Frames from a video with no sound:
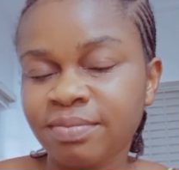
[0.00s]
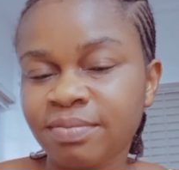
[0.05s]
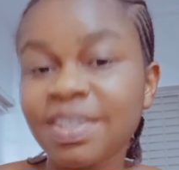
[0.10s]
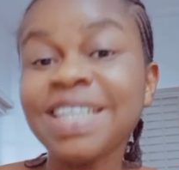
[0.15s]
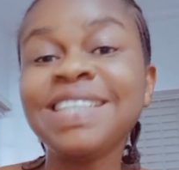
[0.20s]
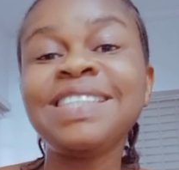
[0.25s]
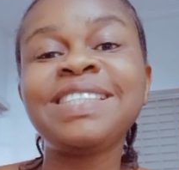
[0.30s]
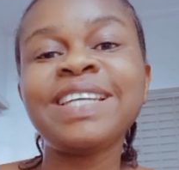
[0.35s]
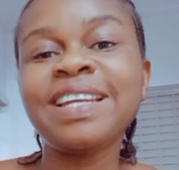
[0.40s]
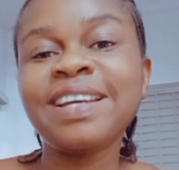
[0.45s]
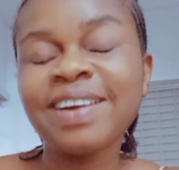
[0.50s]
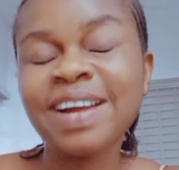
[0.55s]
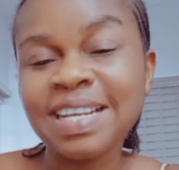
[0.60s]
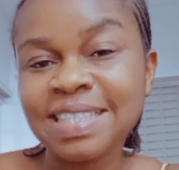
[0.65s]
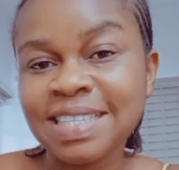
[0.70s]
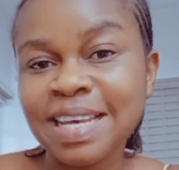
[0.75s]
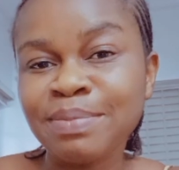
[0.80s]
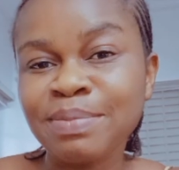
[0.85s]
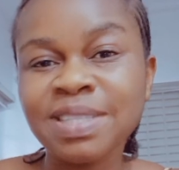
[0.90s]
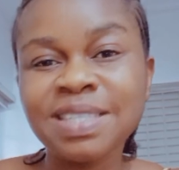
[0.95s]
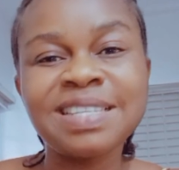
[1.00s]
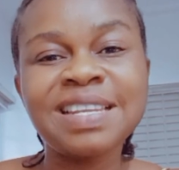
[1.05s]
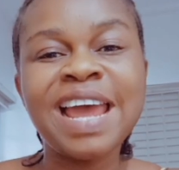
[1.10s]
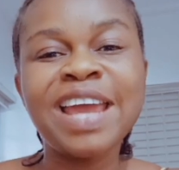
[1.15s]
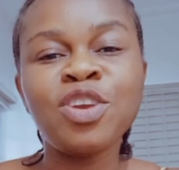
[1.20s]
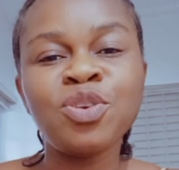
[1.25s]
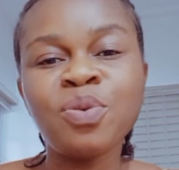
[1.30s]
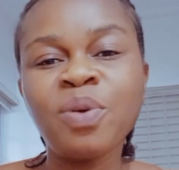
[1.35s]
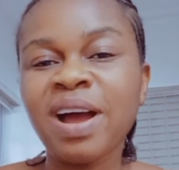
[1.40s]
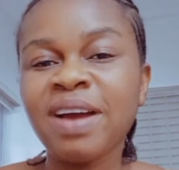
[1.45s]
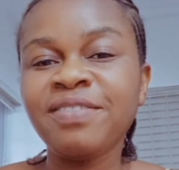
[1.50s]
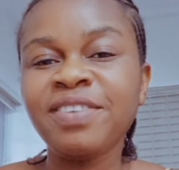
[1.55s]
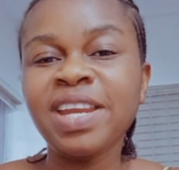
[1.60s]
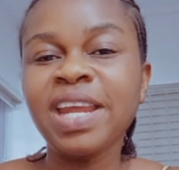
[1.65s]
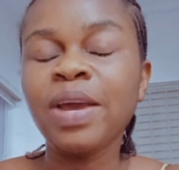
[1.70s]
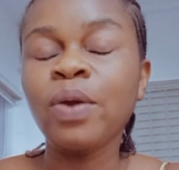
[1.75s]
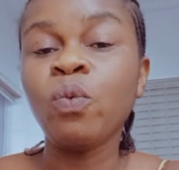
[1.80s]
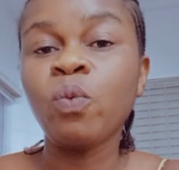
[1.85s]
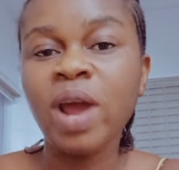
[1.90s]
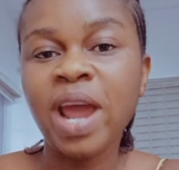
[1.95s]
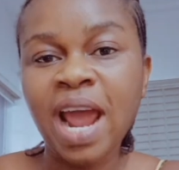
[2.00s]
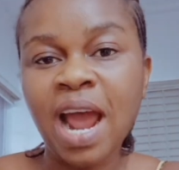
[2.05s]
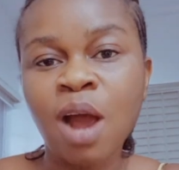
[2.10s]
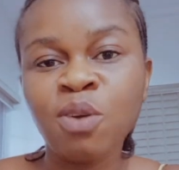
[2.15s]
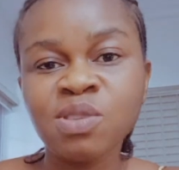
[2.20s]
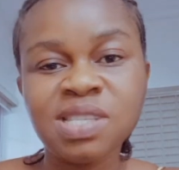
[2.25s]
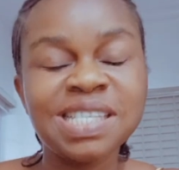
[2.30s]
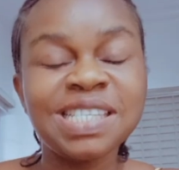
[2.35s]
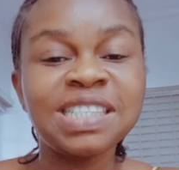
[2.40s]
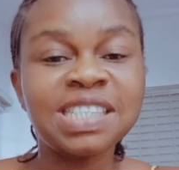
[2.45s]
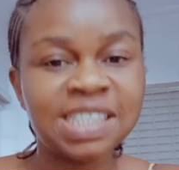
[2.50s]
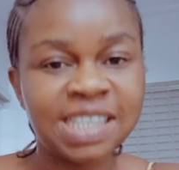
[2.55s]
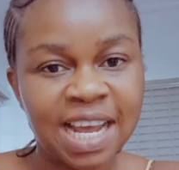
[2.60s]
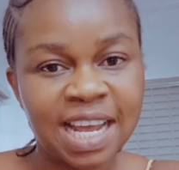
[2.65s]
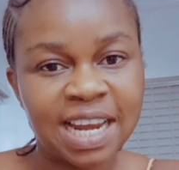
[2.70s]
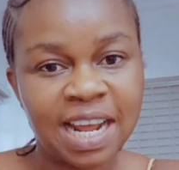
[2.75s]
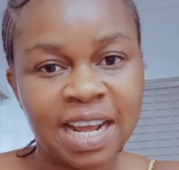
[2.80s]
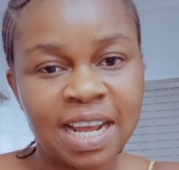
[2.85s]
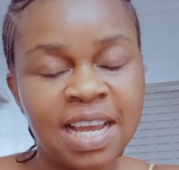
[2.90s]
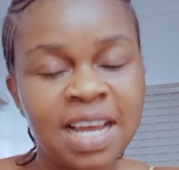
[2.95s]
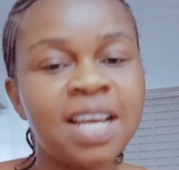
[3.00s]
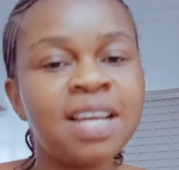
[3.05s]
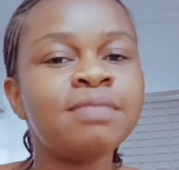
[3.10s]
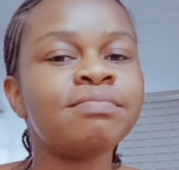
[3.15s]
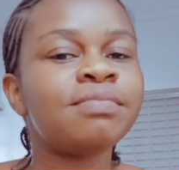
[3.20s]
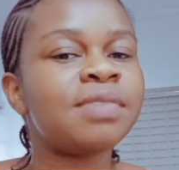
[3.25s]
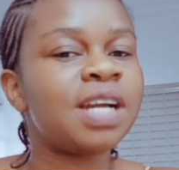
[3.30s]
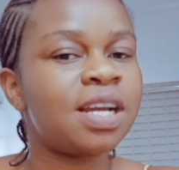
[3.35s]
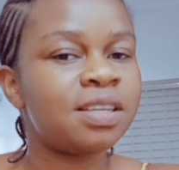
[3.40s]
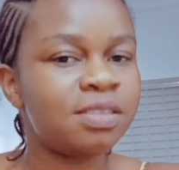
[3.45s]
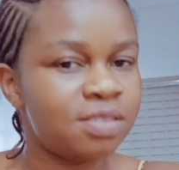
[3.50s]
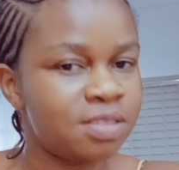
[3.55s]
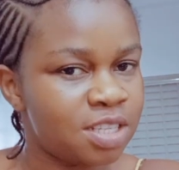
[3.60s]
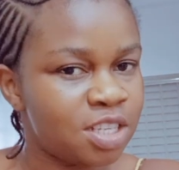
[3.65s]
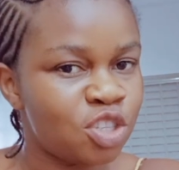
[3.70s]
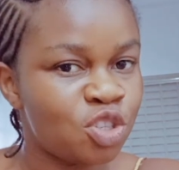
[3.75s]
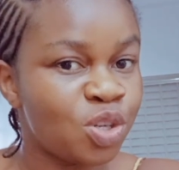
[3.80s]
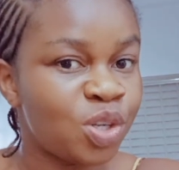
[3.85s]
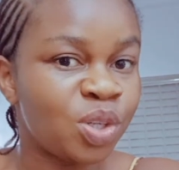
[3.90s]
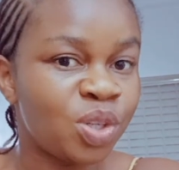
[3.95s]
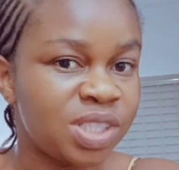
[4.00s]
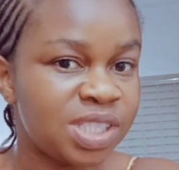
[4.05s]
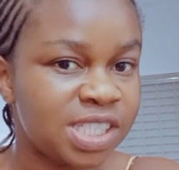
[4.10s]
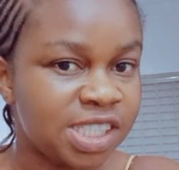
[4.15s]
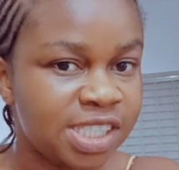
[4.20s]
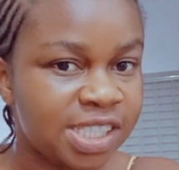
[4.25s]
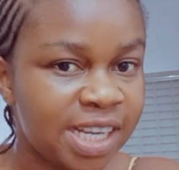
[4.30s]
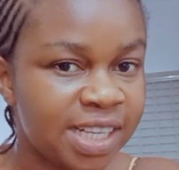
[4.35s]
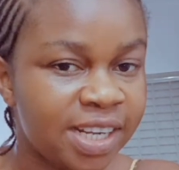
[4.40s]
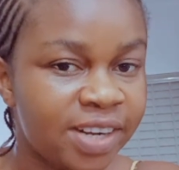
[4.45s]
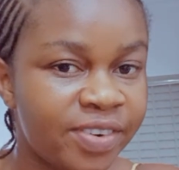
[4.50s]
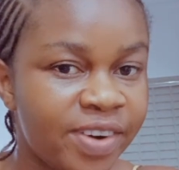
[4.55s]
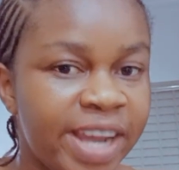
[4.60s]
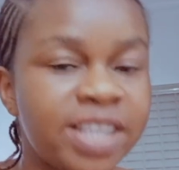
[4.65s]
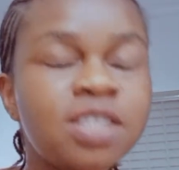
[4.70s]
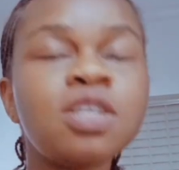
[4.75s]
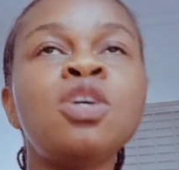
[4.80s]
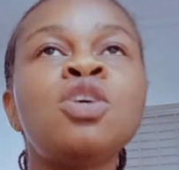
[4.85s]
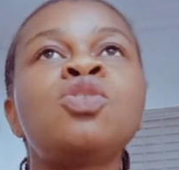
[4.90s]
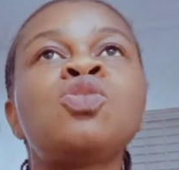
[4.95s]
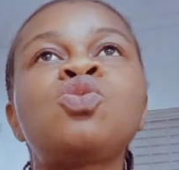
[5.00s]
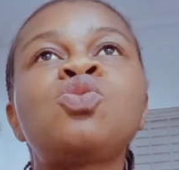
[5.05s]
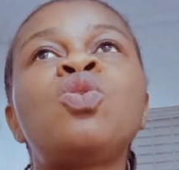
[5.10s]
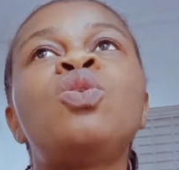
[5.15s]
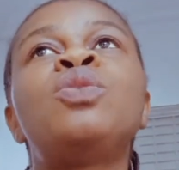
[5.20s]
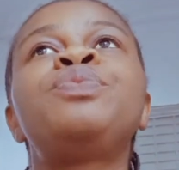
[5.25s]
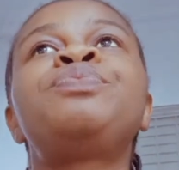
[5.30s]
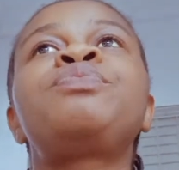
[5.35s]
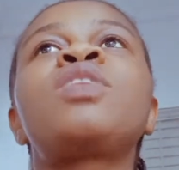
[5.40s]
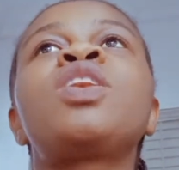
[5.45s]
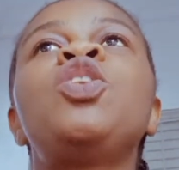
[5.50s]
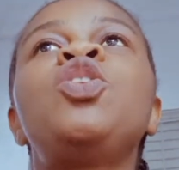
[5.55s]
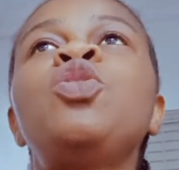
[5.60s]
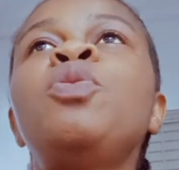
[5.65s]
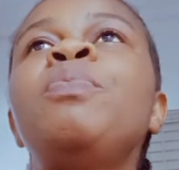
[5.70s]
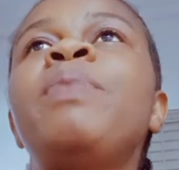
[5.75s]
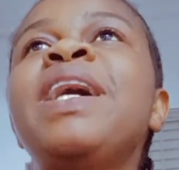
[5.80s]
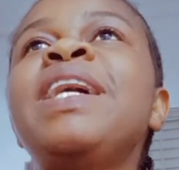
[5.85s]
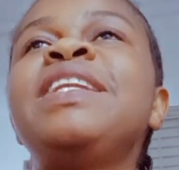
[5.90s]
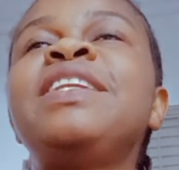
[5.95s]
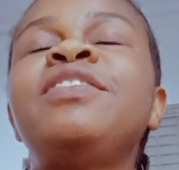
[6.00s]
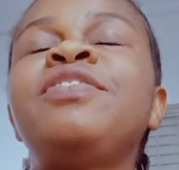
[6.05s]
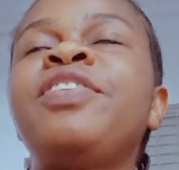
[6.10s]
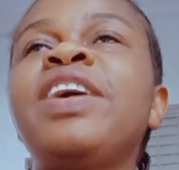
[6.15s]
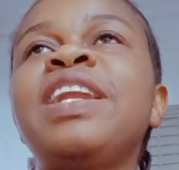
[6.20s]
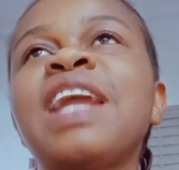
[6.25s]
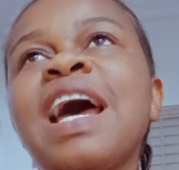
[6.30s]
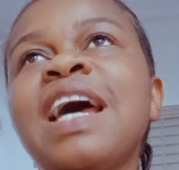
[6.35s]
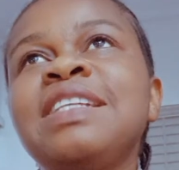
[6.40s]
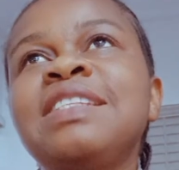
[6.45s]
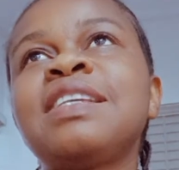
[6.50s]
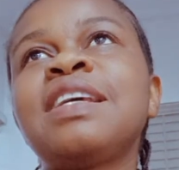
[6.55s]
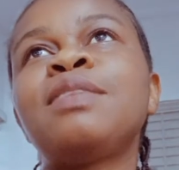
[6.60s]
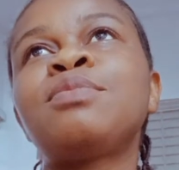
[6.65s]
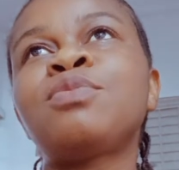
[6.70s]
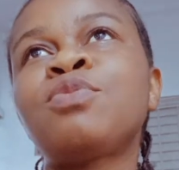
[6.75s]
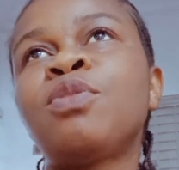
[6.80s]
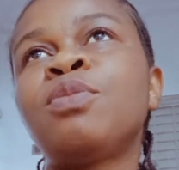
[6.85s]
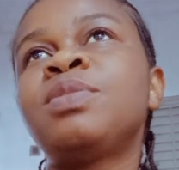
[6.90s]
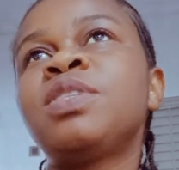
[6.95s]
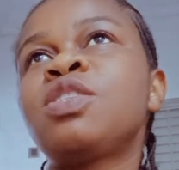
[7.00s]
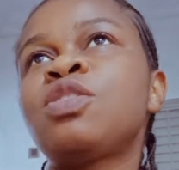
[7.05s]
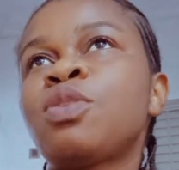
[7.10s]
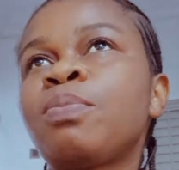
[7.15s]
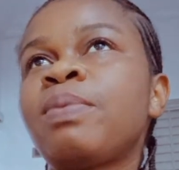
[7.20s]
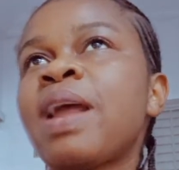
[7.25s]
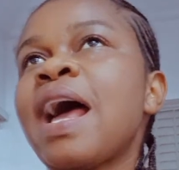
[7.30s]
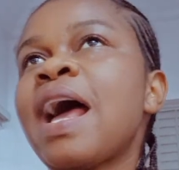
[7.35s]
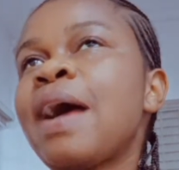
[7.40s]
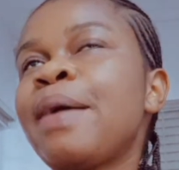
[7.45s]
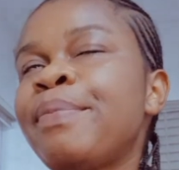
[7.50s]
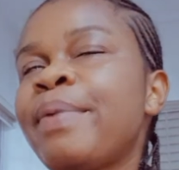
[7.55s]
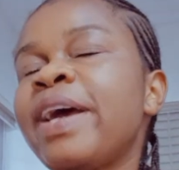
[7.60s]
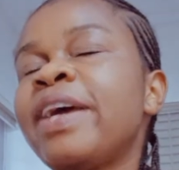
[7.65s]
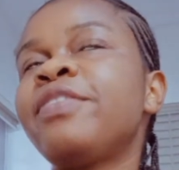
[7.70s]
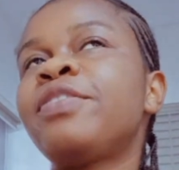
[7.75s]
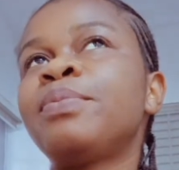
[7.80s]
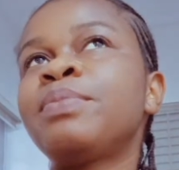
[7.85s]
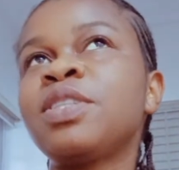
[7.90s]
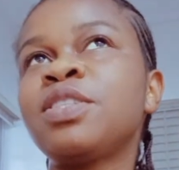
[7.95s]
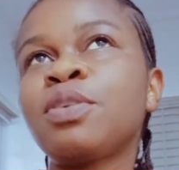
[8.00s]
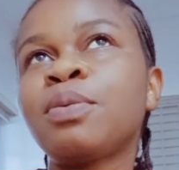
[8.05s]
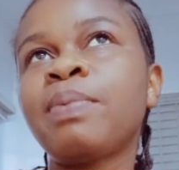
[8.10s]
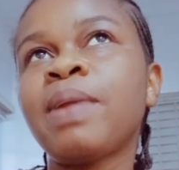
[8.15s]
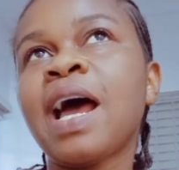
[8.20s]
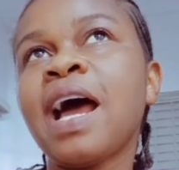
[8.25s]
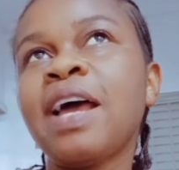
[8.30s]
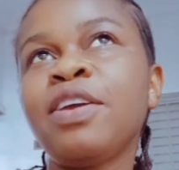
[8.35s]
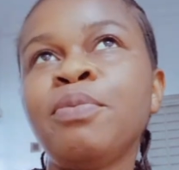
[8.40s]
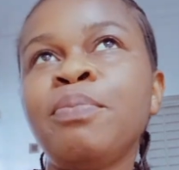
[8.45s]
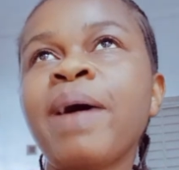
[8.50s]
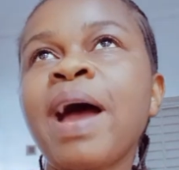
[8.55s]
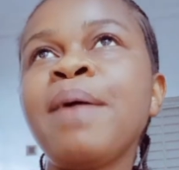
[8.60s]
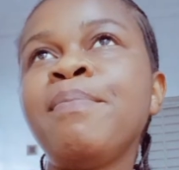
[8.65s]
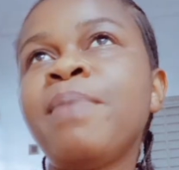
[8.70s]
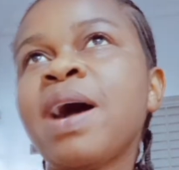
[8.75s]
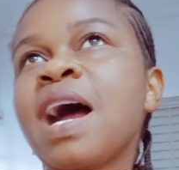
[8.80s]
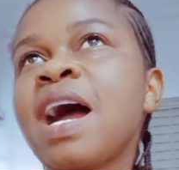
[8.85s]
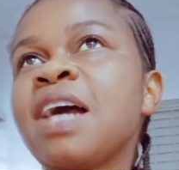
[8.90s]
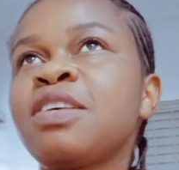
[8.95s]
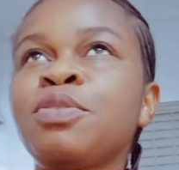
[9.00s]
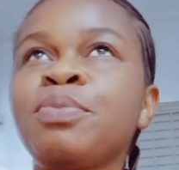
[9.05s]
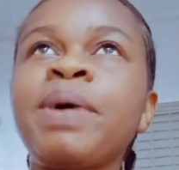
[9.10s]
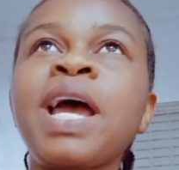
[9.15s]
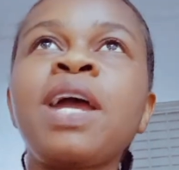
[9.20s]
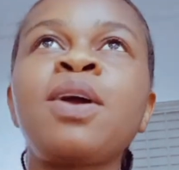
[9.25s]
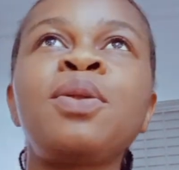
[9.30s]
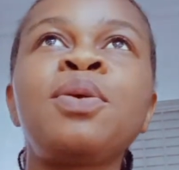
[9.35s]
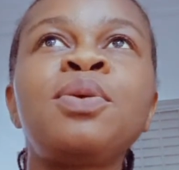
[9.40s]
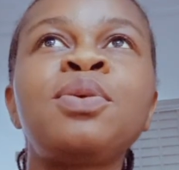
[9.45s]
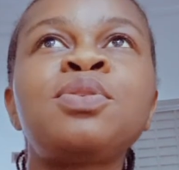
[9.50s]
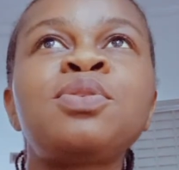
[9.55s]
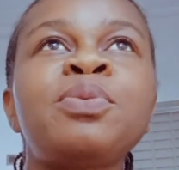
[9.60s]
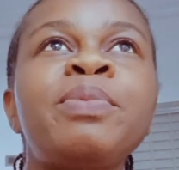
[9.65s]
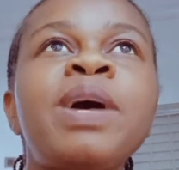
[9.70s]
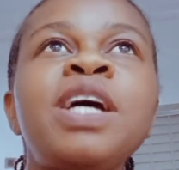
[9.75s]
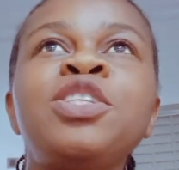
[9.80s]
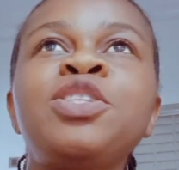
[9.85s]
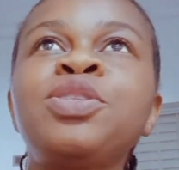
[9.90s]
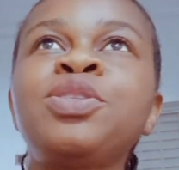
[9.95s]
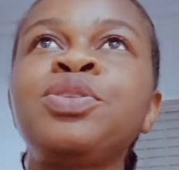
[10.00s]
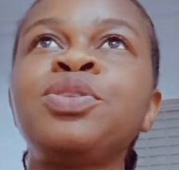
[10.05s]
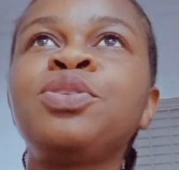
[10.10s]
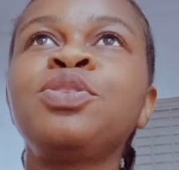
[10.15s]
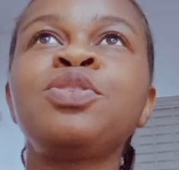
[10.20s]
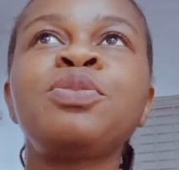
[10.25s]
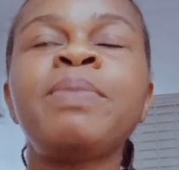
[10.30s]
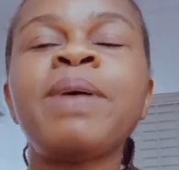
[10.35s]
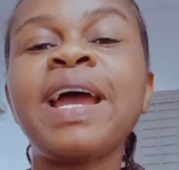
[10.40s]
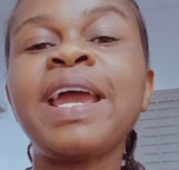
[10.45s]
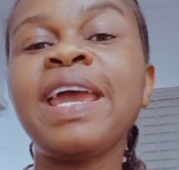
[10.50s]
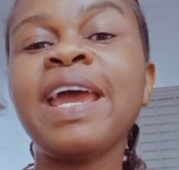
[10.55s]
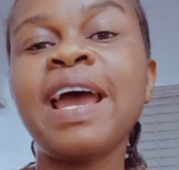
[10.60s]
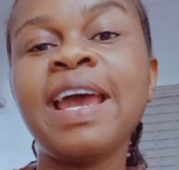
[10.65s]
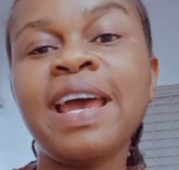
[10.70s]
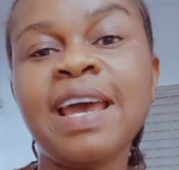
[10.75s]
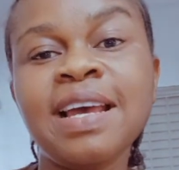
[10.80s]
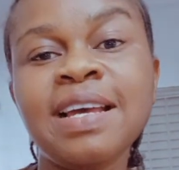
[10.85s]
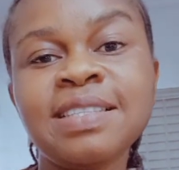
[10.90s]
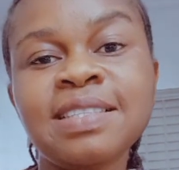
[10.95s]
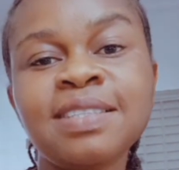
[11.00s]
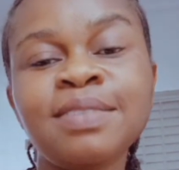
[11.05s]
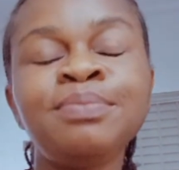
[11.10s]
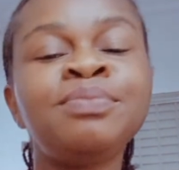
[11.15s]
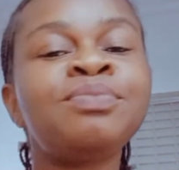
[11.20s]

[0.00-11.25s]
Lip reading: In general terms, it's like you having a warehouse in China, since you're not in China, right? So you buying different items from this supplier, buying from this supplier, you buy bags, you buy clothes, you buy shoes, you buy hairs,